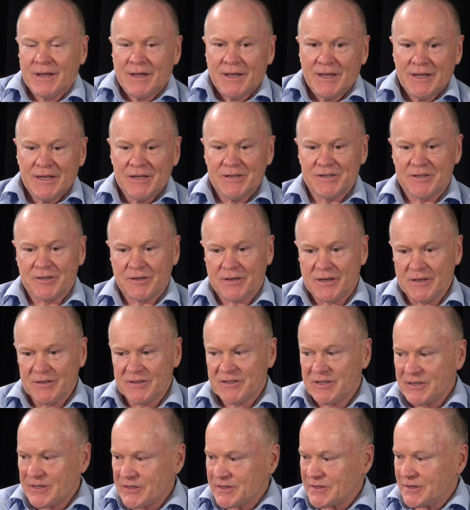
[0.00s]
is the
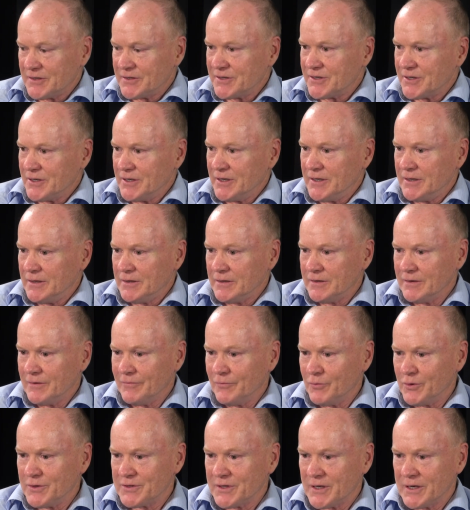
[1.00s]
consistency of
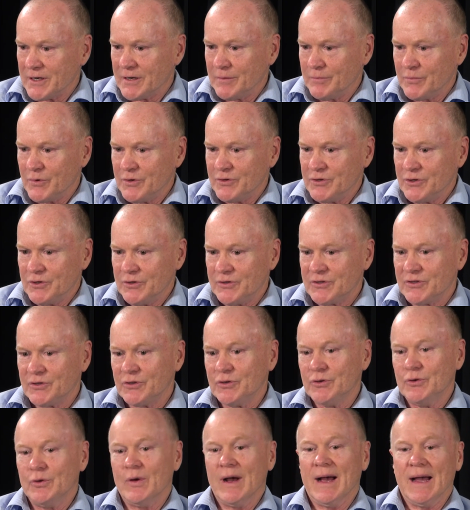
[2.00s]
which they can produce
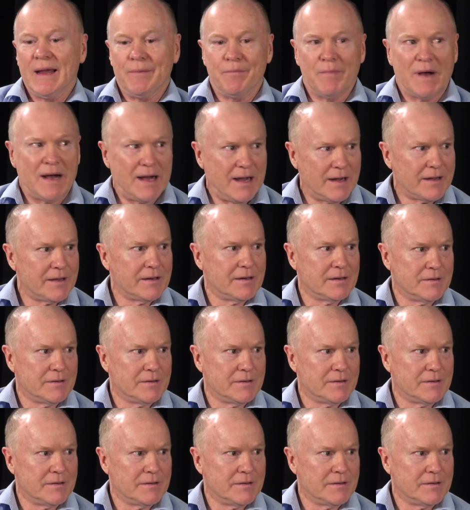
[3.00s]
to a market.